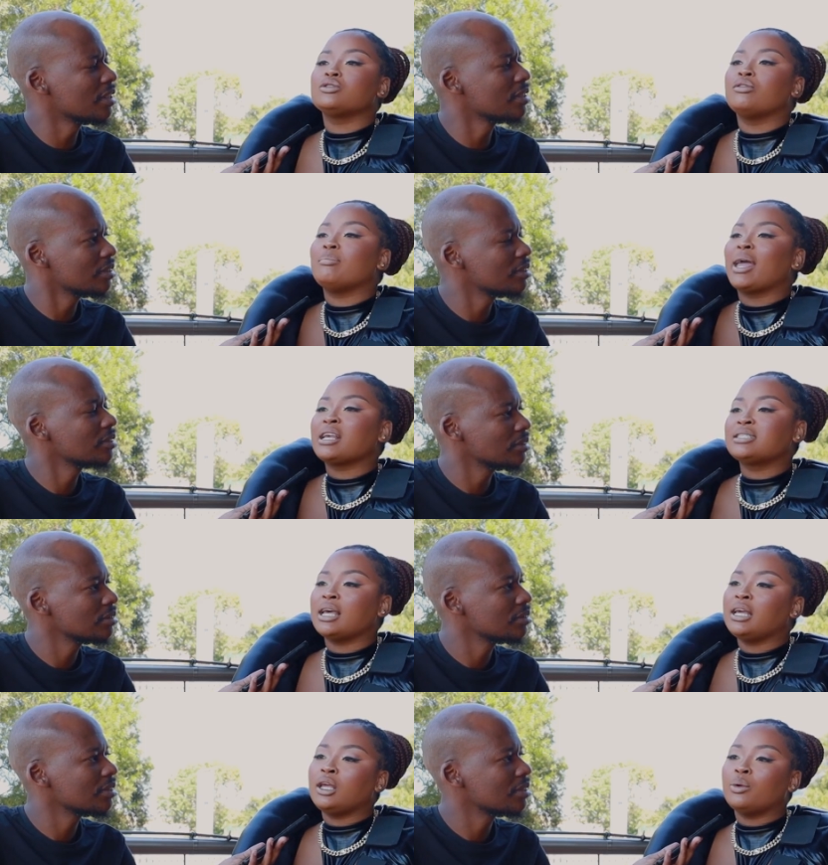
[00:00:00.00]
Speaker 1: because of my
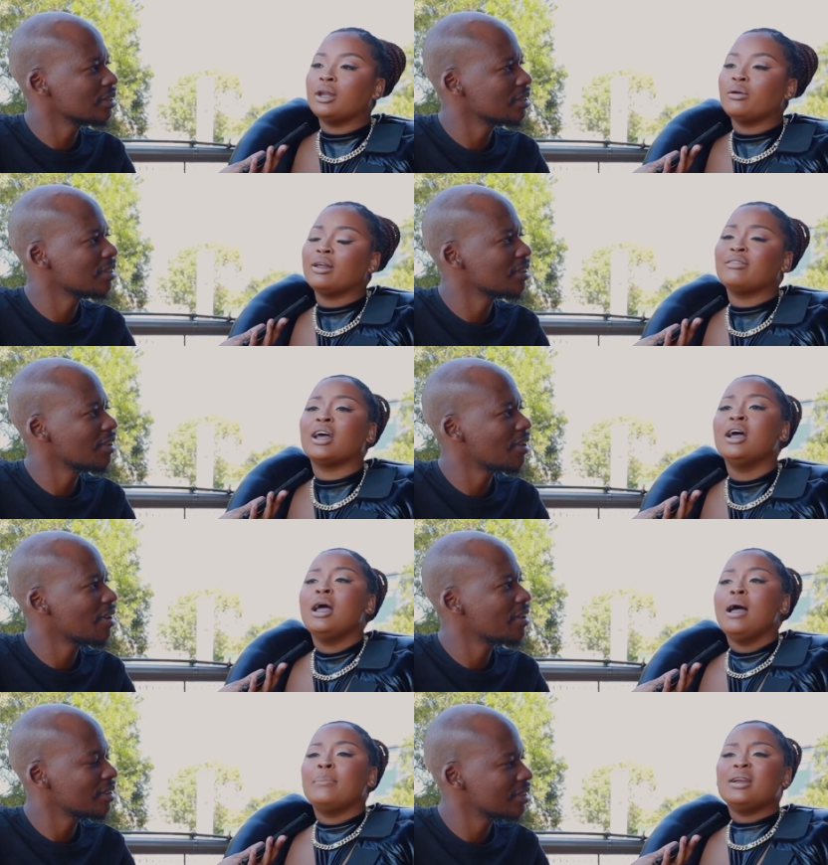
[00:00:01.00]
anxiety or whatever.
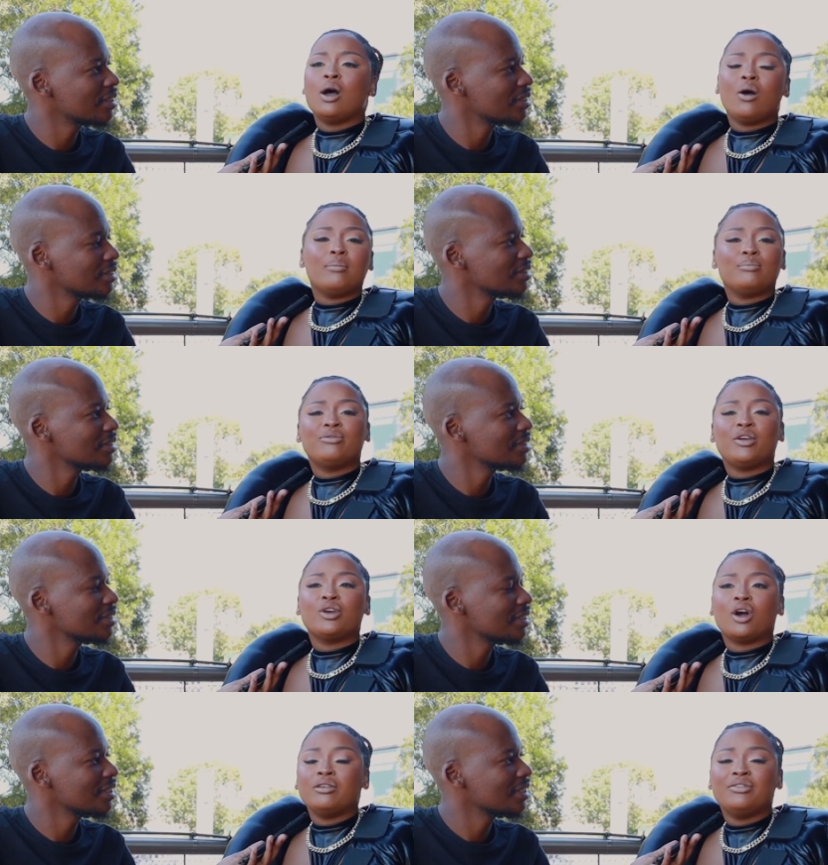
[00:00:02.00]
But now I'm very
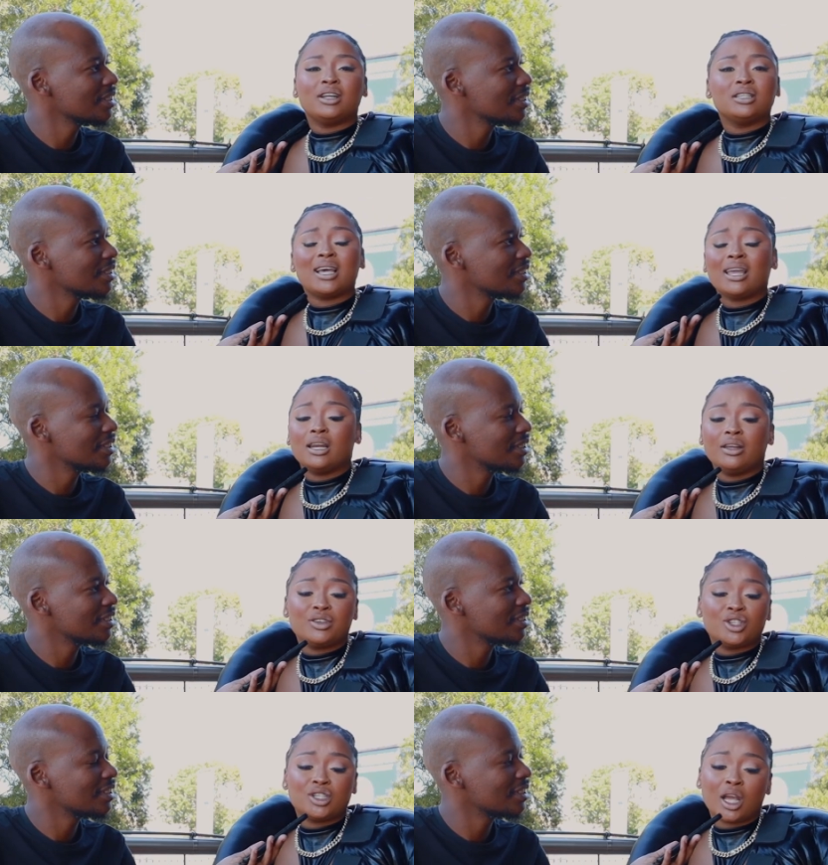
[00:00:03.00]
confident. I can
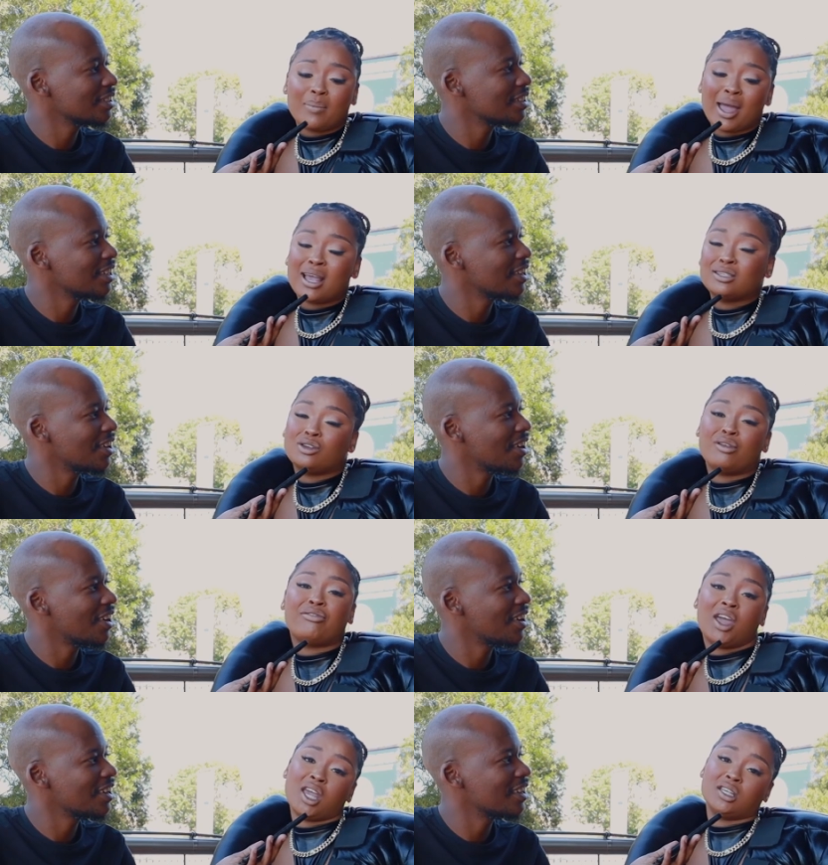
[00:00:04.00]
even shake my ass in your
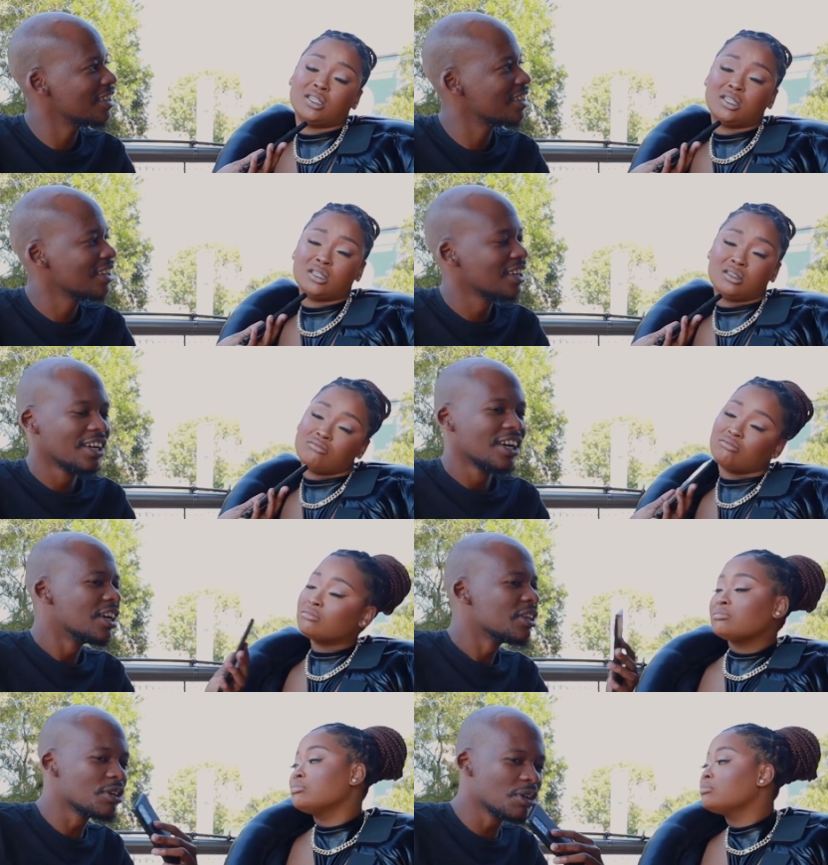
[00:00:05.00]
face.
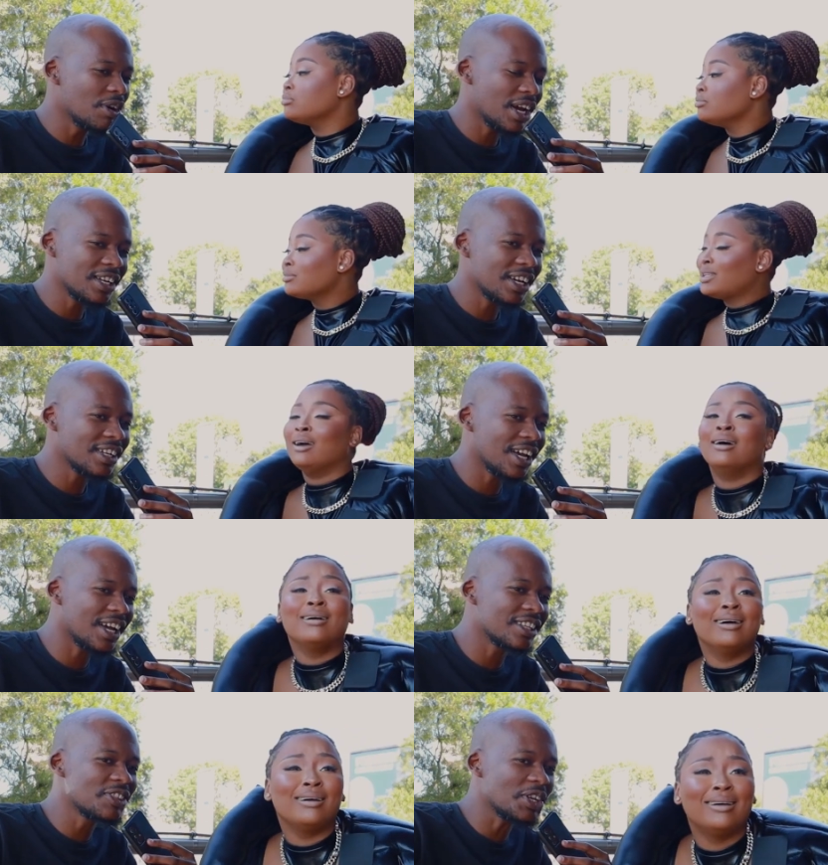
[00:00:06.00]
Speaker 2: You know, and and uh,
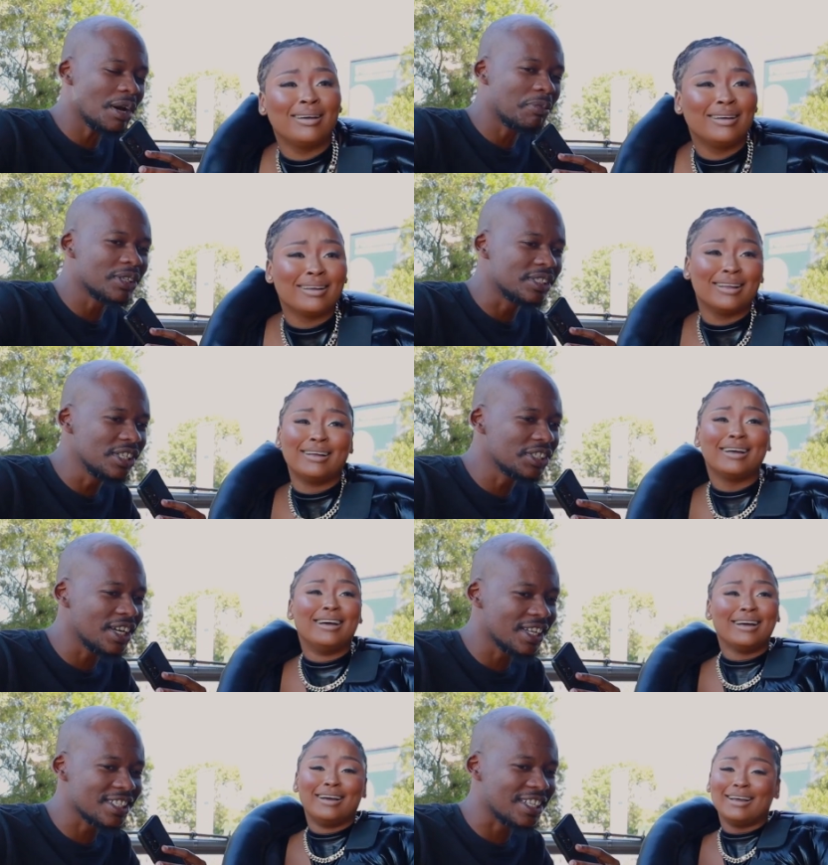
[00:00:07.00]
the thing about
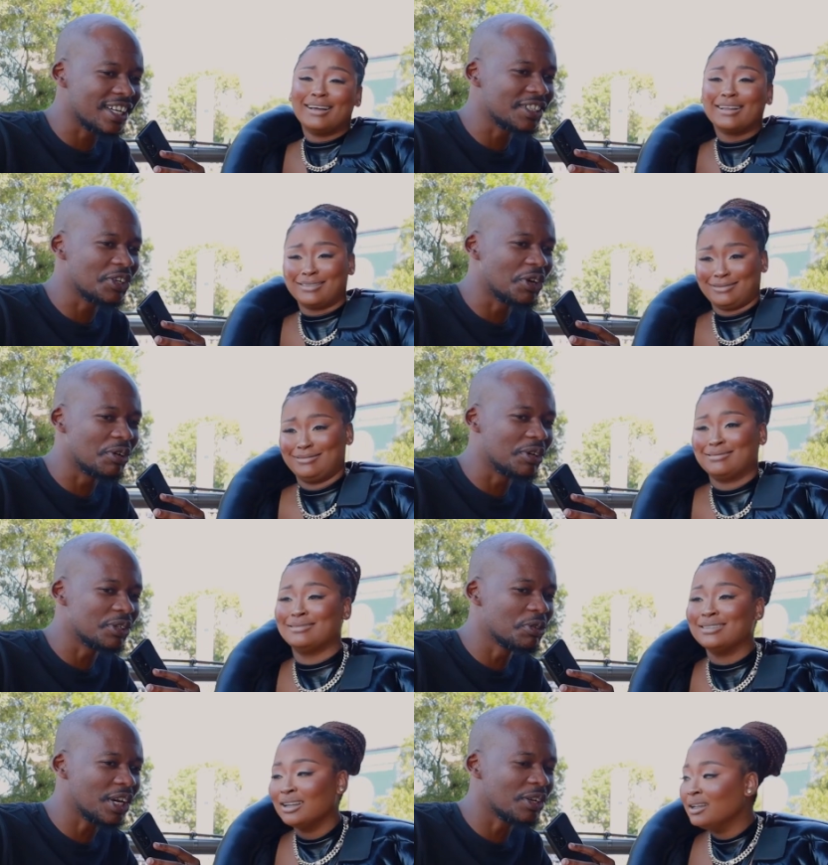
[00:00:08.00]
DJing is that you know
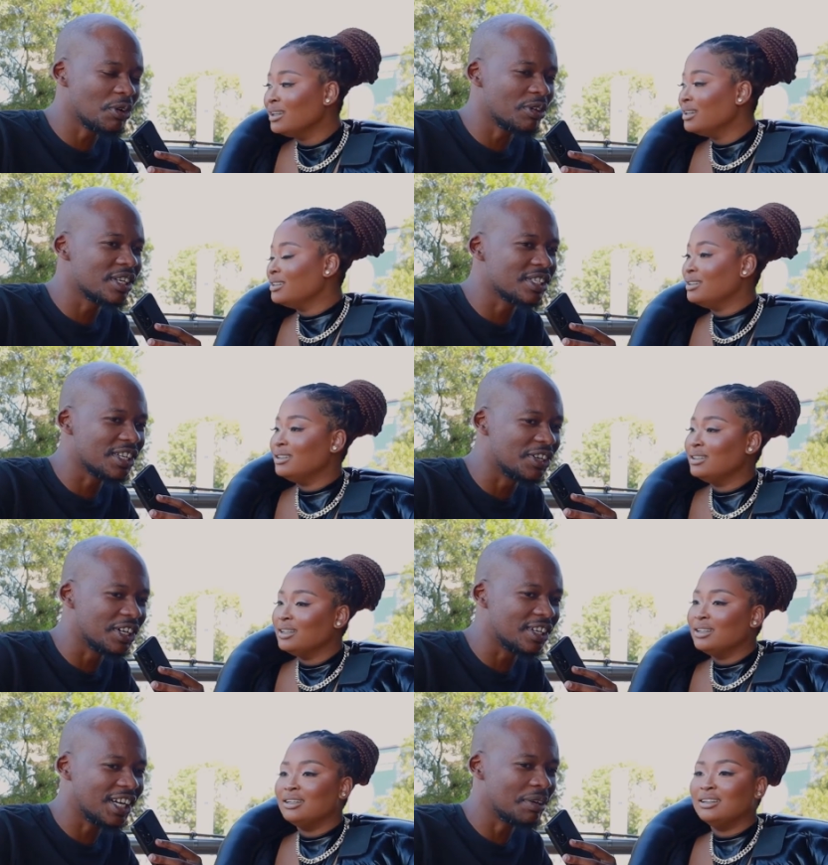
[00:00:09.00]
you can know the
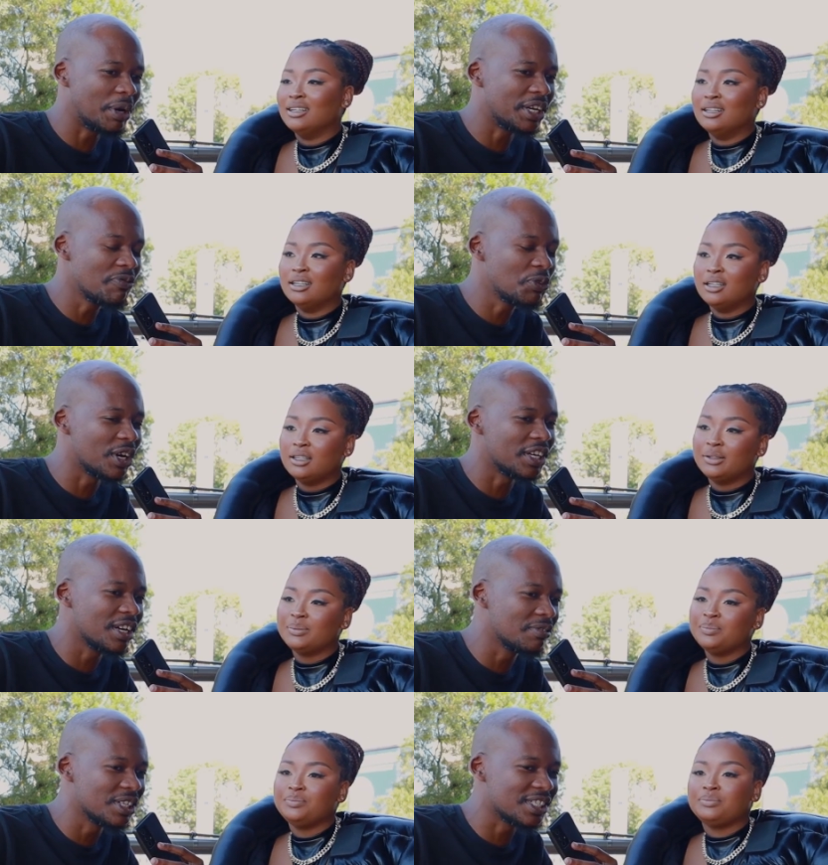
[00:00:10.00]
skill, but if you are
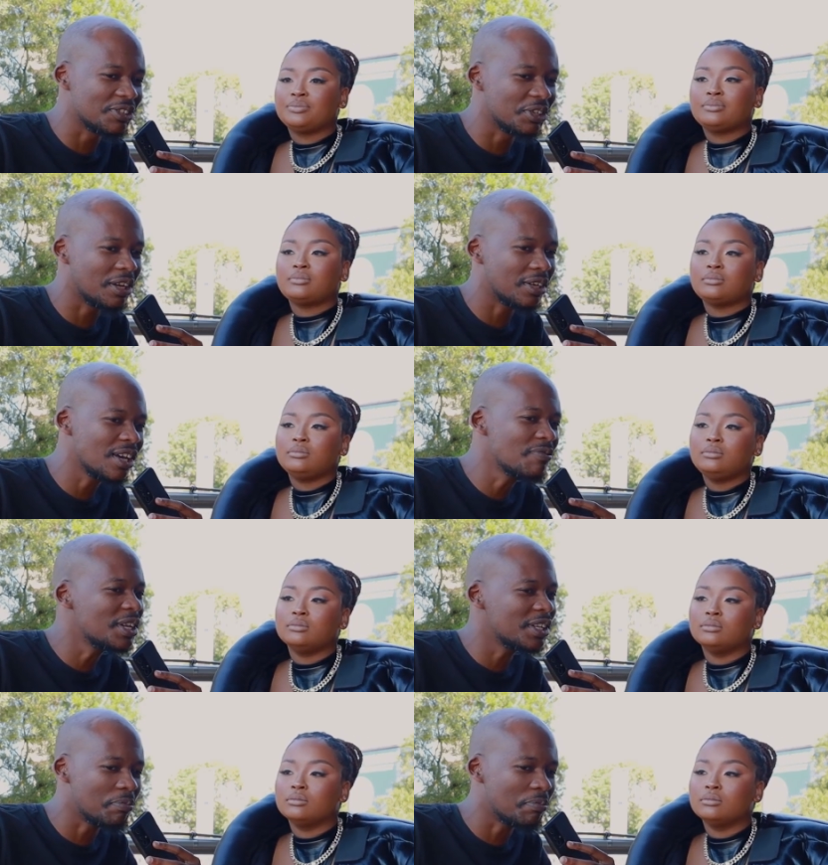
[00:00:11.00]
nervous, you can. Even